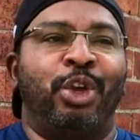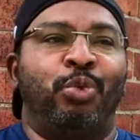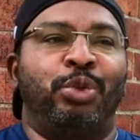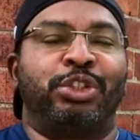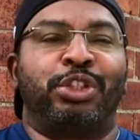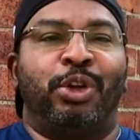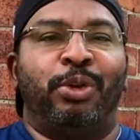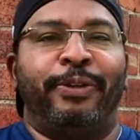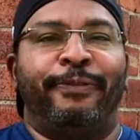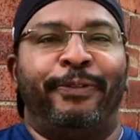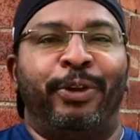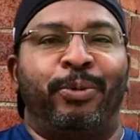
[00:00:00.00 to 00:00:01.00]
would slowly
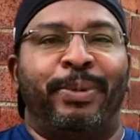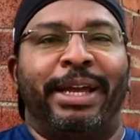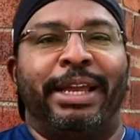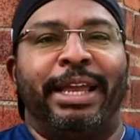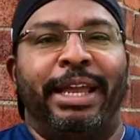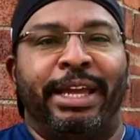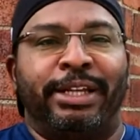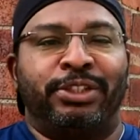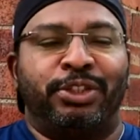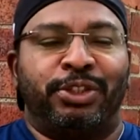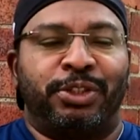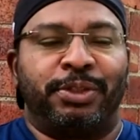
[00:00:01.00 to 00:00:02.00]
feel my
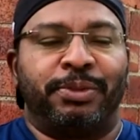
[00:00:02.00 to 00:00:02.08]
hands